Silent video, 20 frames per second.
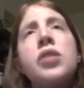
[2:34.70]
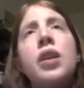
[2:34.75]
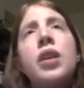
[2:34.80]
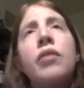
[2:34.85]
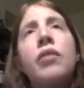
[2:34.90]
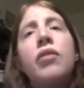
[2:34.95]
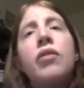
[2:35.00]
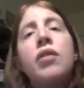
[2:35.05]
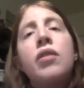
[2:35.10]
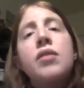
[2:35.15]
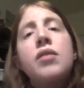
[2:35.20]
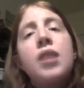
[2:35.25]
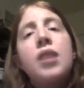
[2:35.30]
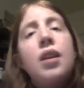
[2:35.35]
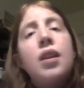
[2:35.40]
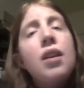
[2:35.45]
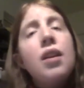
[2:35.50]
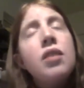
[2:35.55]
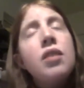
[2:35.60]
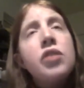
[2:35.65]
for a
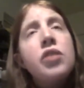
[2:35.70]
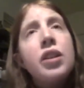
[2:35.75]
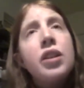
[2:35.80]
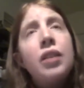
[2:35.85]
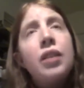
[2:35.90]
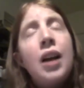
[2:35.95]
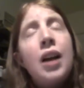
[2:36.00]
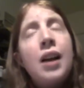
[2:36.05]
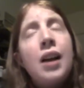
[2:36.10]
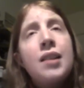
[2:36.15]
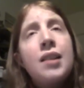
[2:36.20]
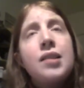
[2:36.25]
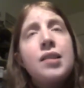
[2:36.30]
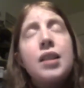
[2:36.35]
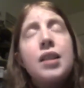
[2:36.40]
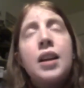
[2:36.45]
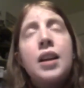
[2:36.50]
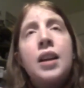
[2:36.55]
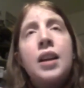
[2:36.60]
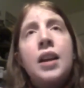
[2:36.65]
psychology class,
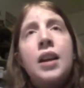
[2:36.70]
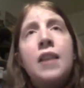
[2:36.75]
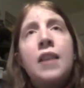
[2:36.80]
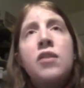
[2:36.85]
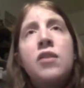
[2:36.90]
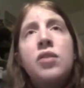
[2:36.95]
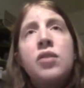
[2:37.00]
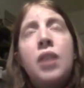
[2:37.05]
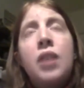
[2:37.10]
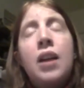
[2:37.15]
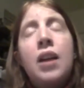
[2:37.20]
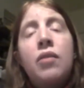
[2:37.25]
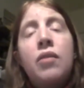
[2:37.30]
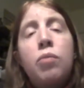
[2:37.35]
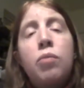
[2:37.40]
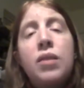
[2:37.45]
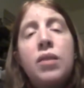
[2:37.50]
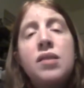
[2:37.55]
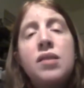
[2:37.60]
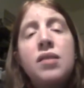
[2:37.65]
and I also have a
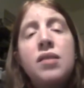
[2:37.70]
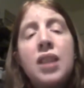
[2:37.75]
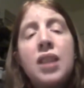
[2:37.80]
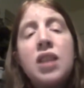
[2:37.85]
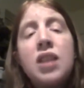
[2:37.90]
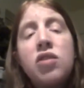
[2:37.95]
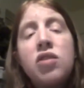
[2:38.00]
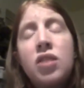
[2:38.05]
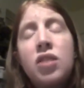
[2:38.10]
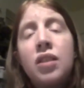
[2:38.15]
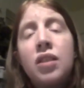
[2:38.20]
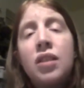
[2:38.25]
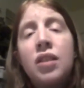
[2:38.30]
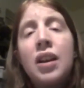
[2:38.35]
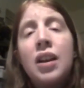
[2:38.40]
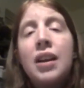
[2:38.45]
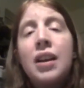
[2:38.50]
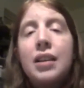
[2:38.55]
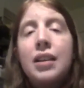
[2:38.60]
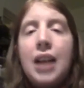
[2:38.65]
presentation
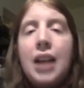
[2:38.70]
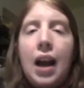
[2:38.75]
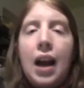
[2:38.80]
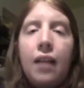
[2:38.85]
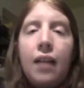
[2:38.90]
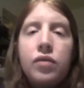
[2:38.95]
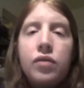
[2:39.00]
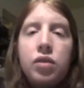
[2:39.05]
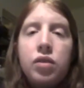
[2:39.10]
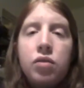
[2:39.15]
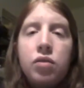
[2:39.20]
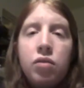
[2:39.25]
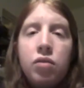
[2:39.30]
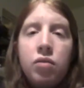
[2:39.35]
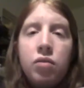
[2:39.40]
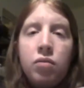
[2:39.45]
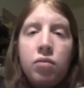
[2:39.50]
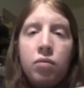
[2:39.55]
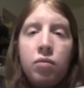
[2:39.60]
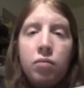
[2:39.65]
that I have to
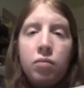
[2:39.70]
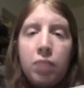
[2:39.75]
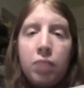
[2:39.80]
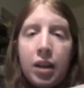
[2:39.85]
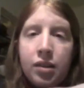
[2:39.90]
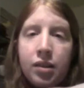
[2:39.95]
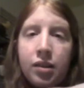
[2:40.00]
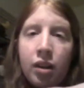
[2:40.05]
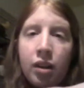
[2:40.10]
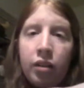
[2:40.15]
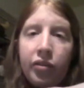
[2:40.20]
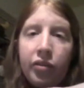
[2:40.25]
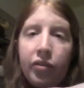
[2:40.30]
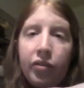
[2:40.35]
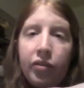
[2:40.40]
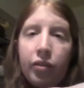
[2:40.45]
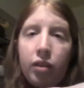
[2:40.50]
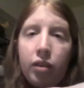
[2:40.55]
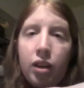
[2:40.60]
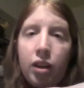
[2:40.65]
do myself
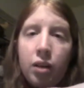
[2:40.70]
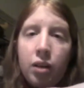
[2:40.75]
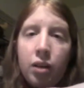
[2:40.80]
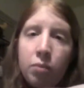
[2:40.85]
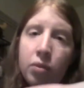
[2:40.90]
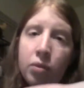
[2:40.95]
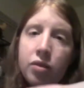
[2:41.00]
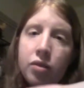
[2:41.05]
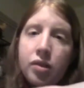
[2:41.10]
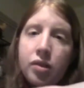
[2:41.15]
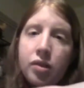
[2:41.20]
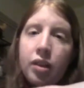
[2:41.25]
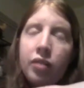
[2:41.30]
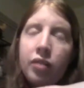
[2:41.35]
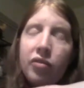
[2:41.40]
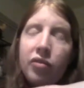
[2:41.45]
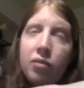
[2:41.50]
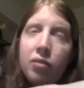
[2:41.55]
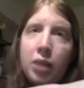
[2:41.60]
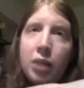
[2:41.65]
in person
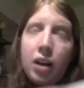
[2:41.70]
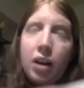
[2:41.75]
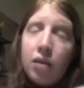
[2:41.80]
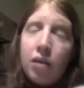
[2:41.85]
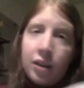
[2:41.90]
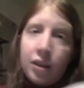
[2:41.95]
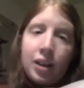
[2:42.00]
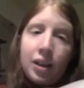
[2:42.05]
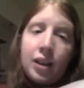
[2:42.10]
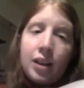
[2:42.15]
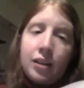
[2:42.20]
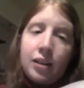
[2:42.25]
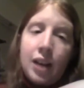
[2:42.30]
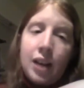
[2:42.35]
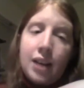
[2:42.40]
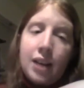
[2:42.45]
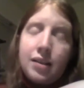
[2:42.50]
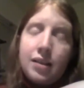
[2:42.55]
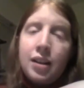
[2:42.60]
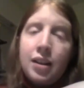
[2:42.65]
for my online
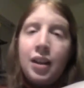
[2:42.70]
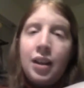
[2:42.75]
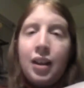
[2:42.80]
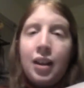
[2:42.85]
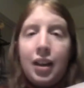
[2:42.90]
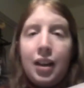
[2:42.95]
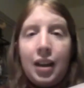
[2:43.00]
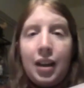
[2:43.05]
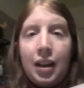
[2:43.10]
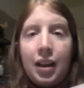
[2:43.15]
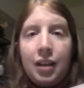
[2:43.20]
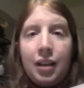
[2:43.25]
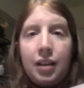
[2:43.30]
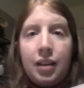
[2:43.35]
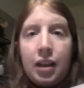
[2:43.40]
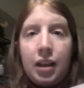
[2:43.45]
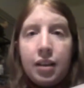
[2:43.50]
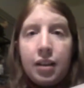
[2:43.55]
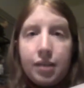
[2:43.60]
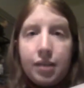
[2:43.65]
class, and
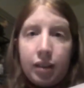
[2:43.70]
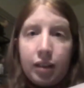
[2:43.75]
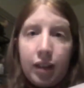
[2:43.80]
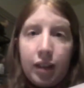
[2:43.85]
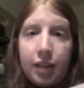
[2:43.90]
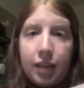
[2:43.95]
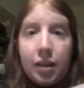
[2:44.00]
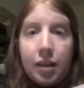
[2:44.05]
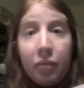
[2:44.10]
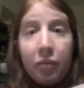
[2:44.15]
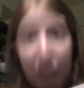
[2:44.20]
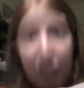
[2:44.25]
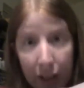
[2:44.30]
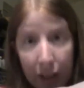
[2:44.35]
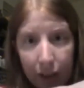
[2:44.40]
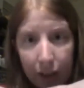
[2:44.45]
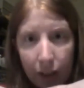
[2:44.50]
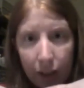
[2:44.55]
it is a class I'm failing,